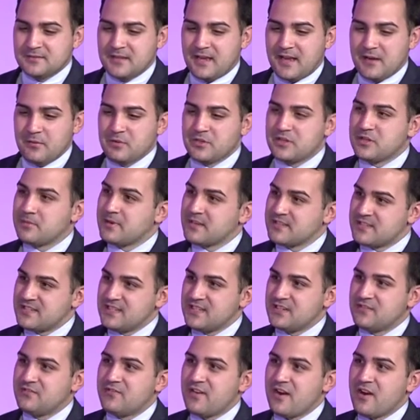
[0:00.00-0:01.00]
went to
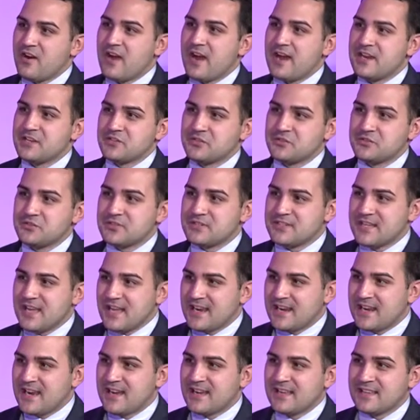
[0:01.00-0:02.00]
Monsignor Farrell High School in
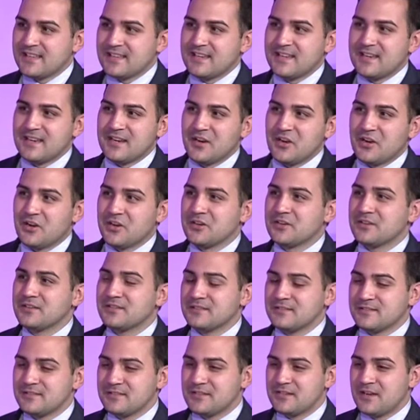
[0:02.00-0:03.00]
Staten Island, and our
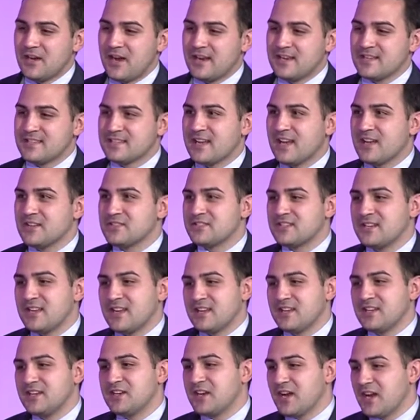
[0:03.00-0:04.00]
guidance counselor
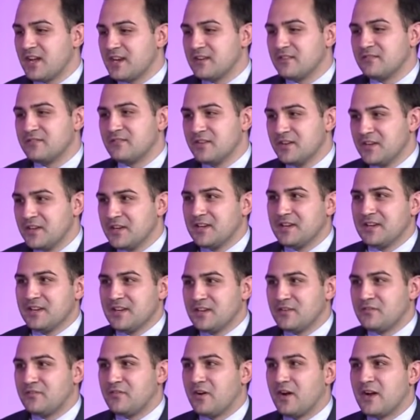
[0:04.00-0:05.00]
there, he kind of
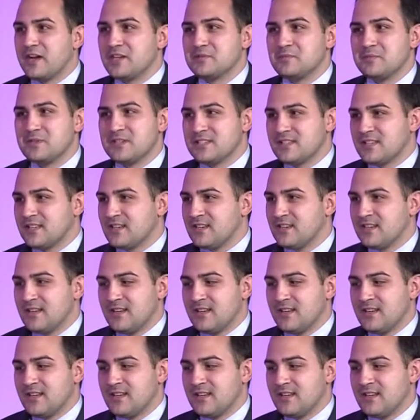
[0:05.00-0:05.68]
advised me, he said,